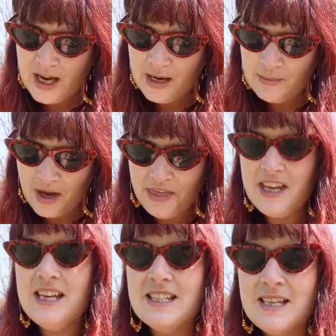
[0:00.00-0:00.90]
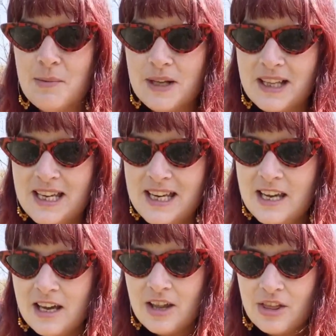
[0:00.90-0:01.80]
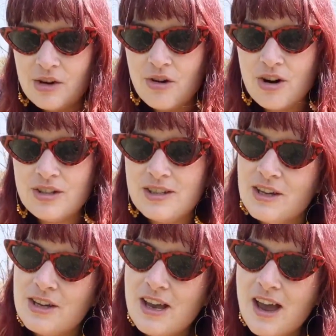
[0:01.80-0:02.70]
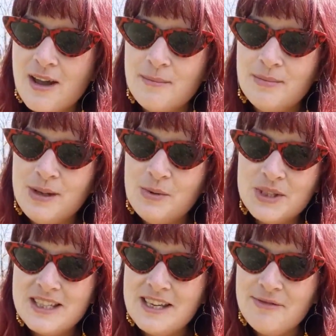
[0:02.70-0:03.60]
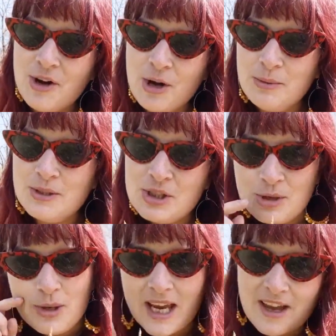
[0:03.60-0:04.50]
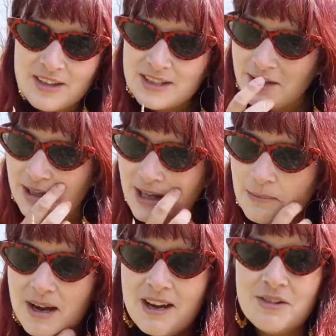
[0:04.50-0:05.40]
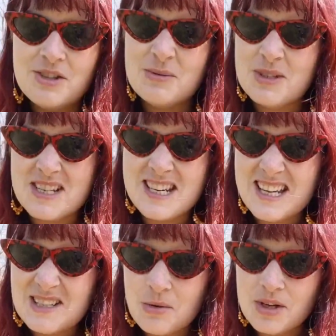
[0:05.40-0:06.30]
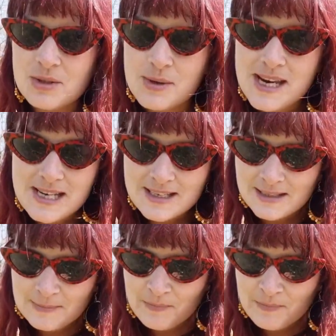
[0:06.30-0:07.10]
I think it's typically the grass that you would see farmers chewing out the side of their mouth just because it tastes quite sweet.